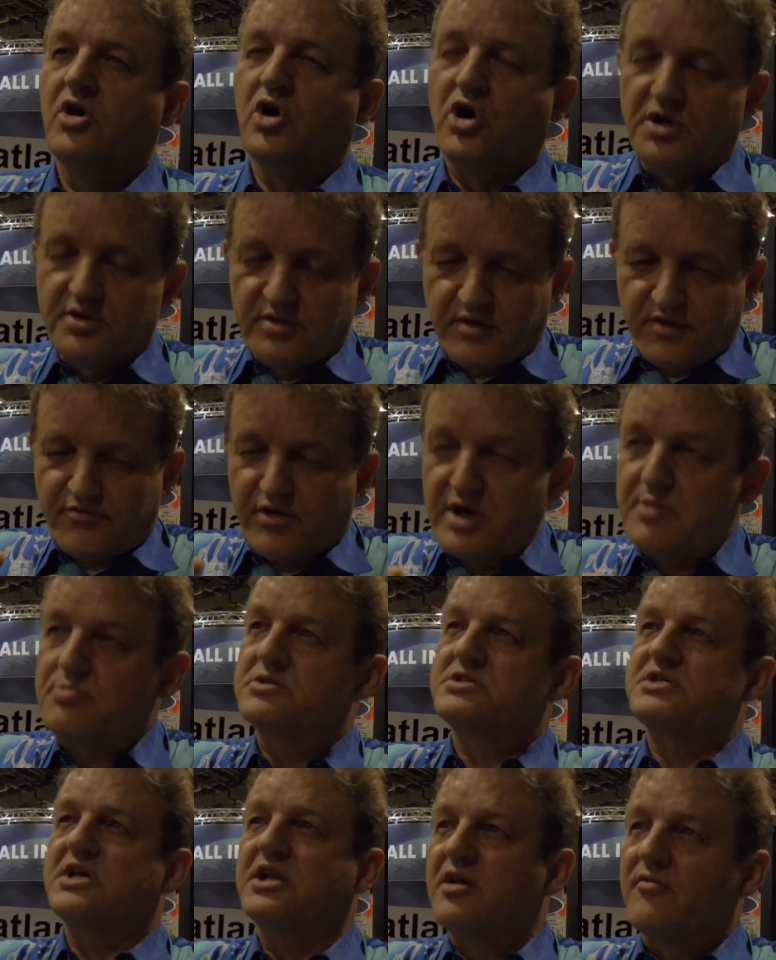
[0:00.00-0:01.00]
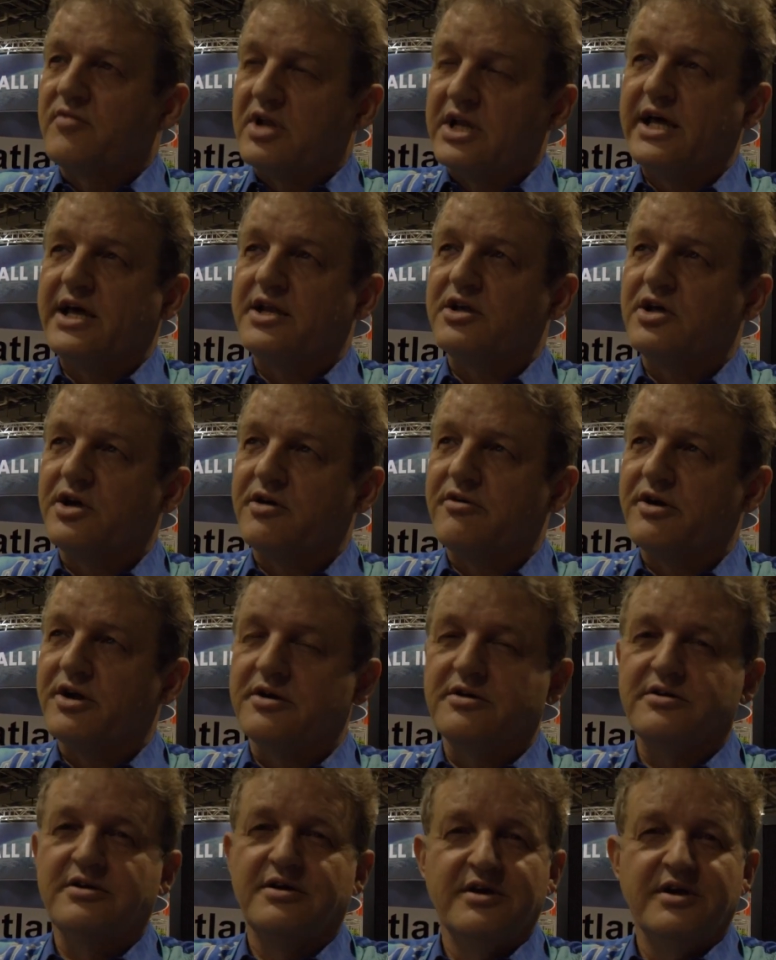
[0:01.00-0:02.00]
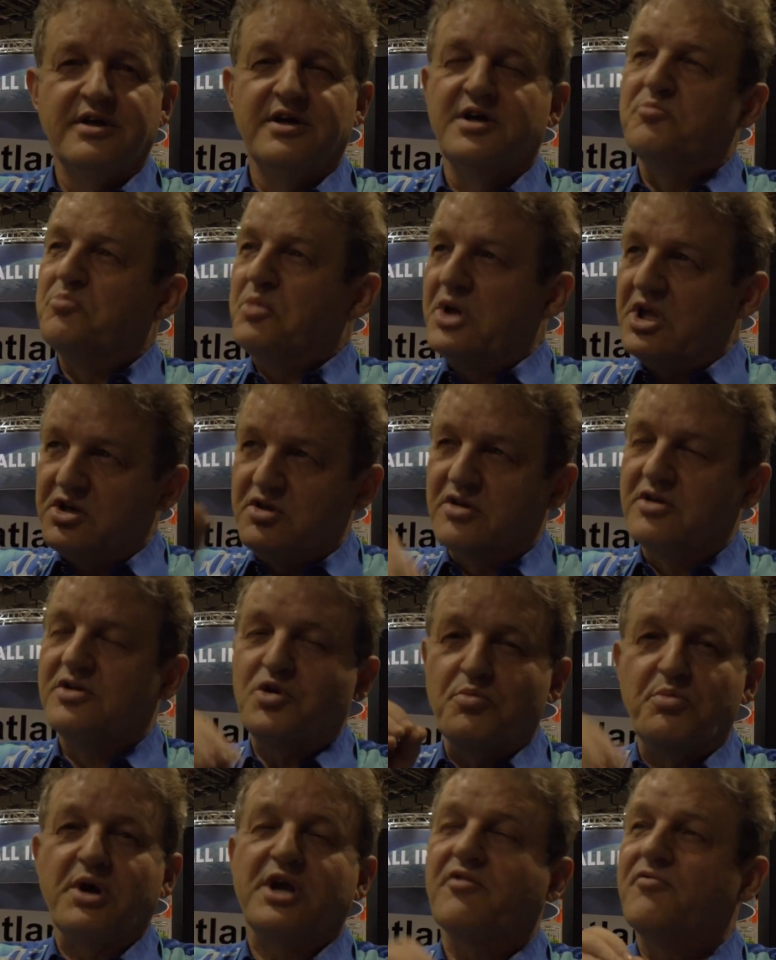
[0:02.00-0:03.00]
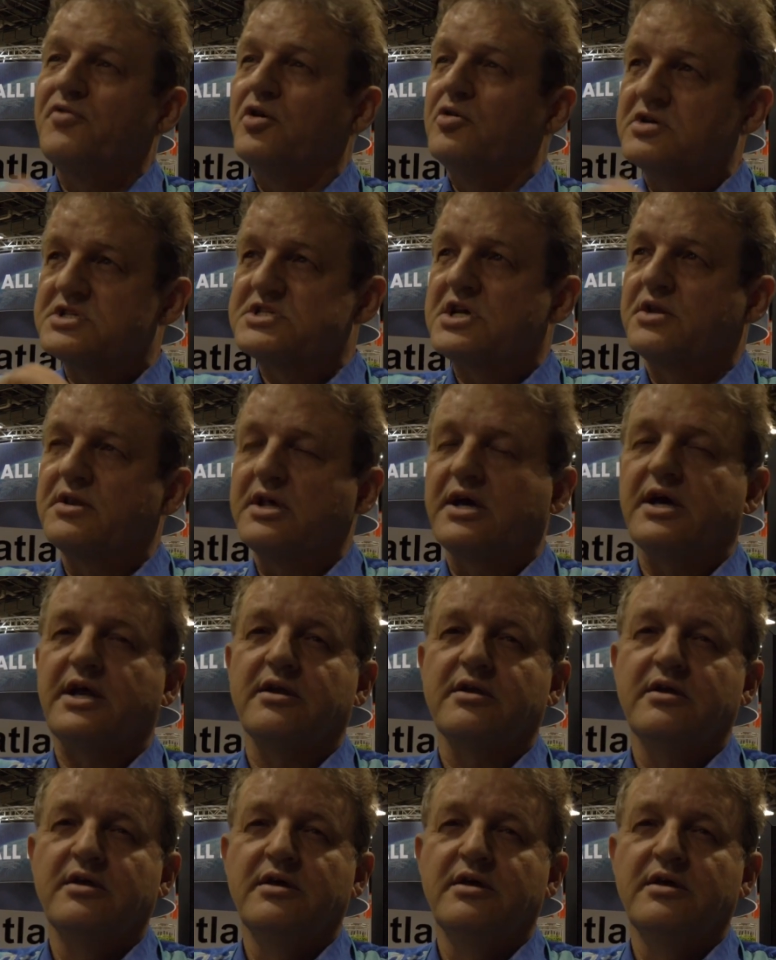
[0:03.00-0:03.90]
on 3% of the land area mean you better focus on that.